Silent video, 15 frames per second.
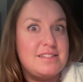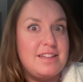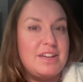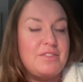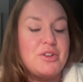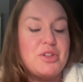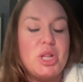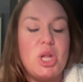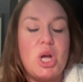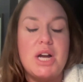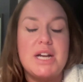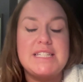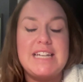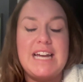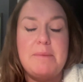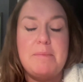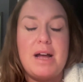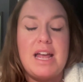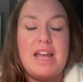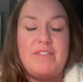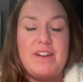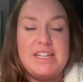Like, for the longest time,
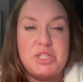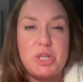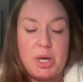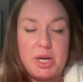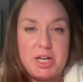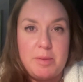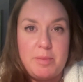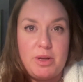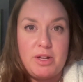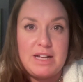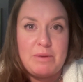if I started a book,